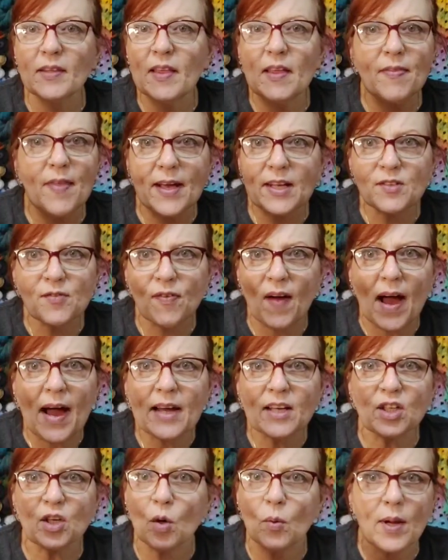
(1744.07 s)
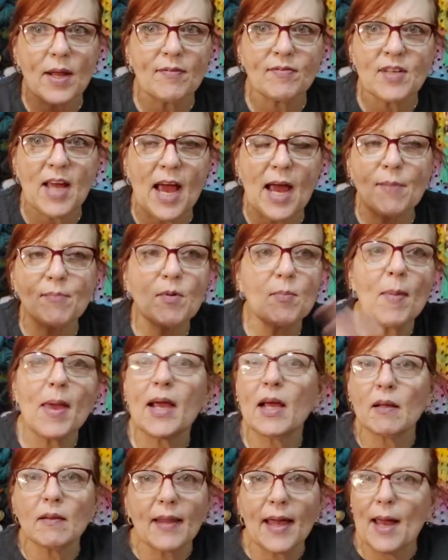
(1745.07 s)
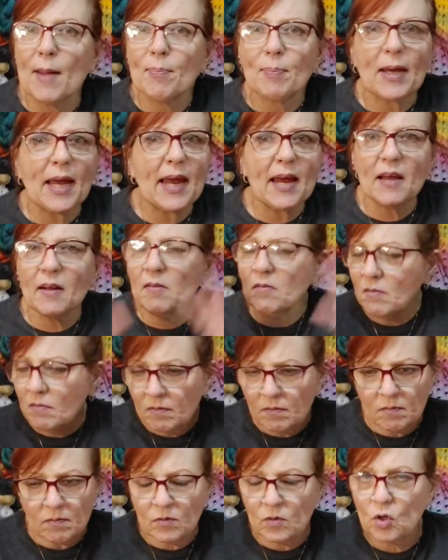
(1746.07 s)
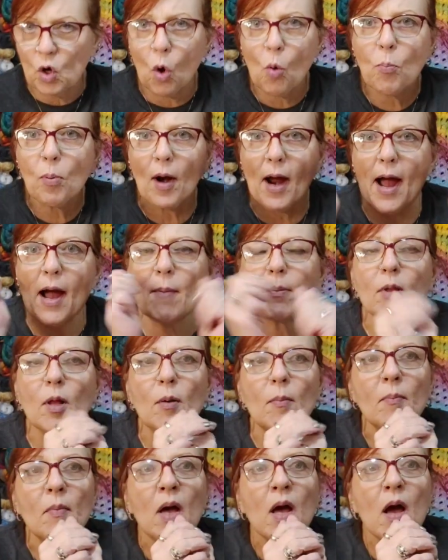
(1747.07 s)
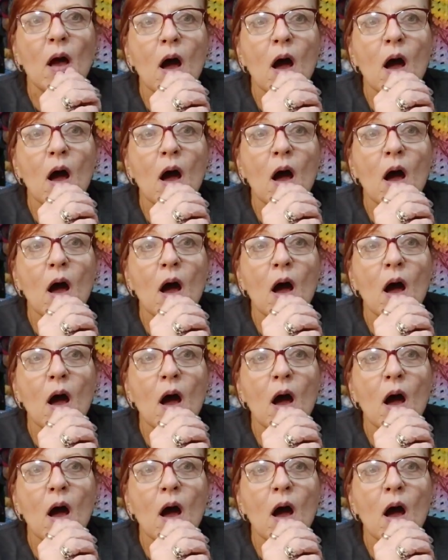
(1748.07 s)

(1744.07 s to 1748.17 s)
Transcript: like that, that's fine. You don't have time to make a can, No problem.